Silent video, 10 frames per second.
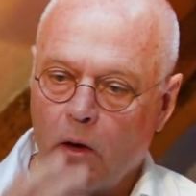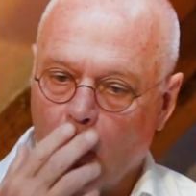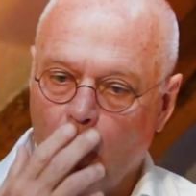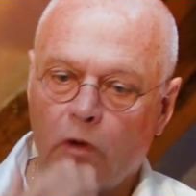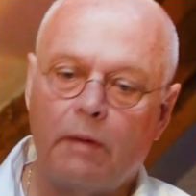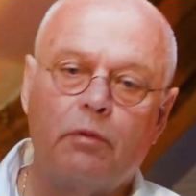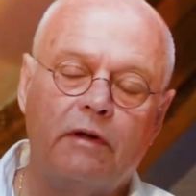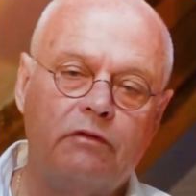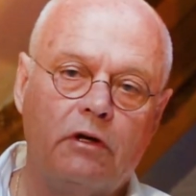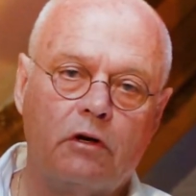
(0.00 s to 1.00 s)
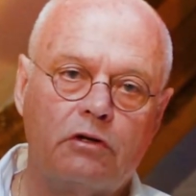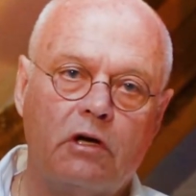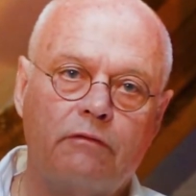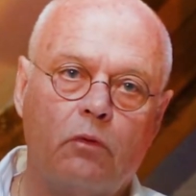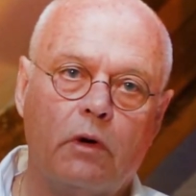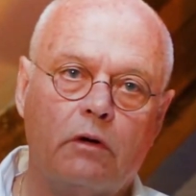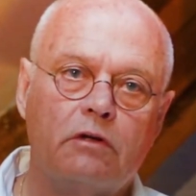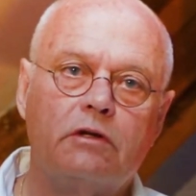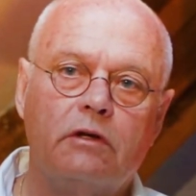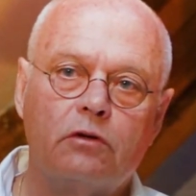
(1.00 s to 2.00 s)
we're uplifting our
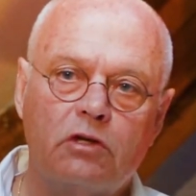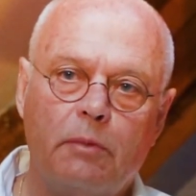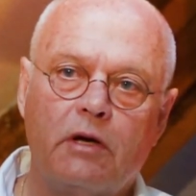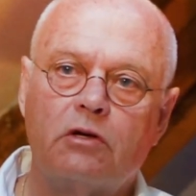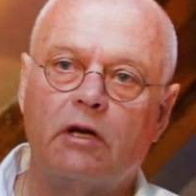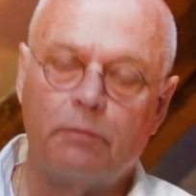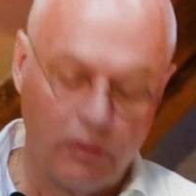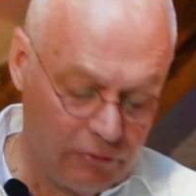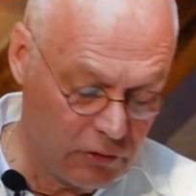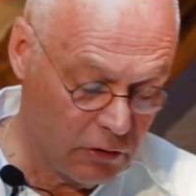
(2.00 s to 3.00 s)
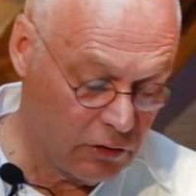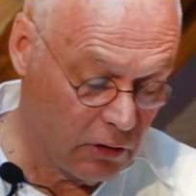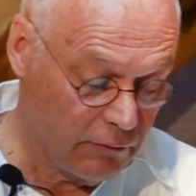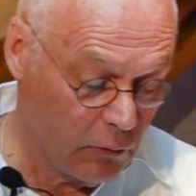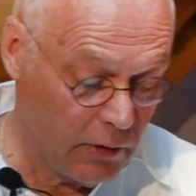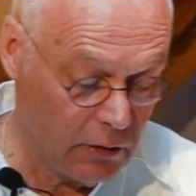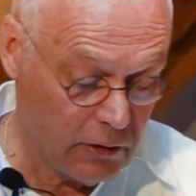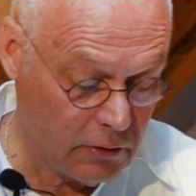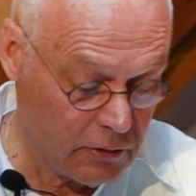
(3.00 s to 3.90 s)
self-awareness. The introspection uplifts our self-awareness.